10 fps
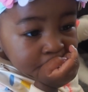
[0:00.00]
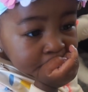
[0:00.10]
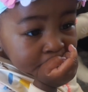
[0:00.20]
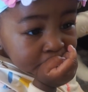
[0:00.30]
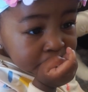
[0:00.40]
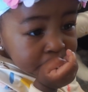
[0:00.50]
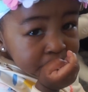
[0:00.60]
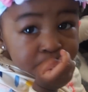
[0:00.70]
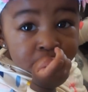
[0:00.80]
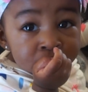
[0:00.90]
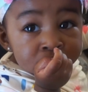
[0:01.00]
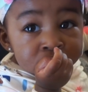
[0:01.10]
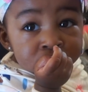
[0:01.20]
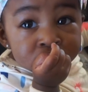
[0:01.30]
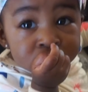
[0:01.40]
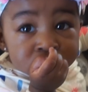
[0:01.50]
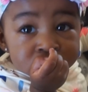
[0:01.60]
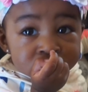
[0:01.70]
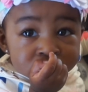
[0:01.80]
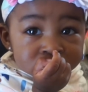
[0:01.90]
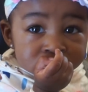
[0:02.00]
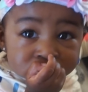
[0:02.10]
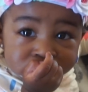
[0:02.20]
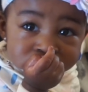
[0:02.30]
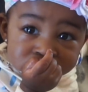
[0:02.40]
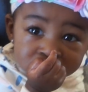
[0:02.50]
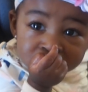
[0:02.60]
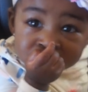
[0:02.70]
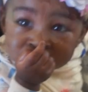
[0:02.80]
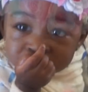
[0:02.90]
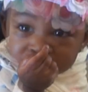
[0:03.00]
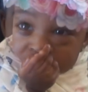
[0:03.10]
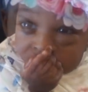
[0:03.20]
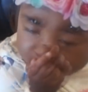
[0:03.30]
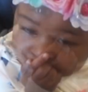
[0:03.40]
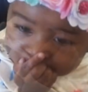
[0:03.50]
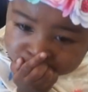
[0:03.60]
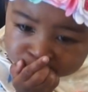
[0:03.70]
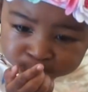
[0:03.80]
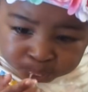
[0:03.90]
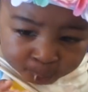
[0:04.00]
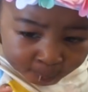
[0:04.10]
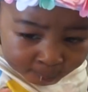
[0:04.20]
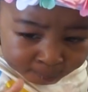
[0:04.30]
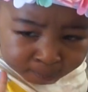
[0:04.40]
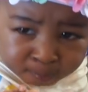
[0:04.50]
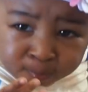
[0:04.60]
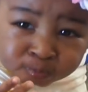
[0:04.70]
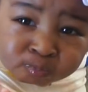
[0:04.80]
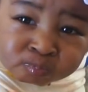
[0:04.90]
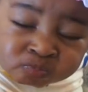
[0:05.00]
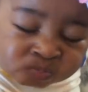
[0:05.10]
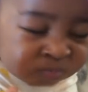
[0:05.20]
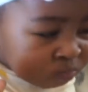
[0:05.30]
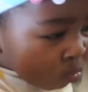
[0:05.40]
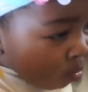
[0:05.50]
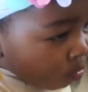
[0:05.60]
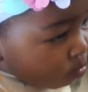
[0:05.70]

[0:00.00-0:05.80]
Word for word: Mmm. It's so good. Okay, guys, I'm gonna go ahead and start